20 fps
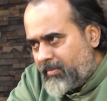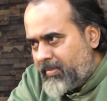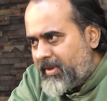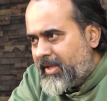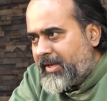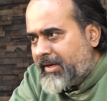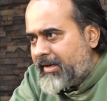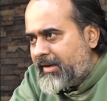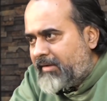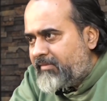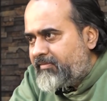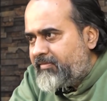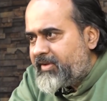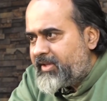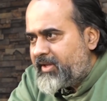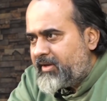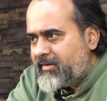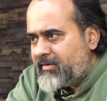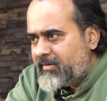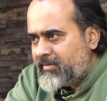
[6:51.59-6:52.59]
be in love
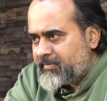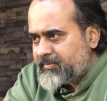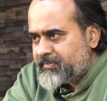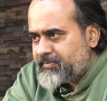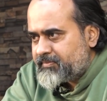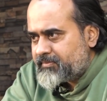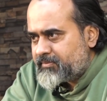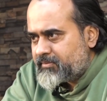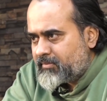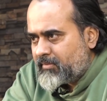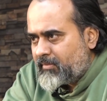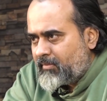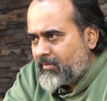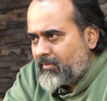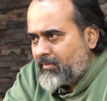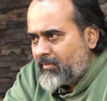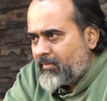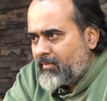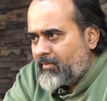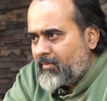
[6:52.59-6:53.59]
with it.
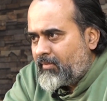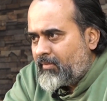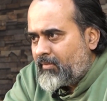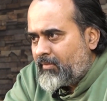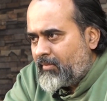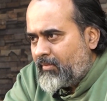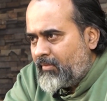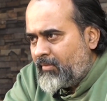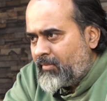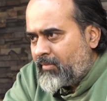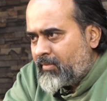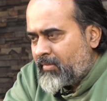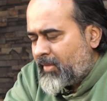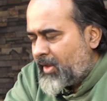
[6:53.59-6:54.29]
Hmm?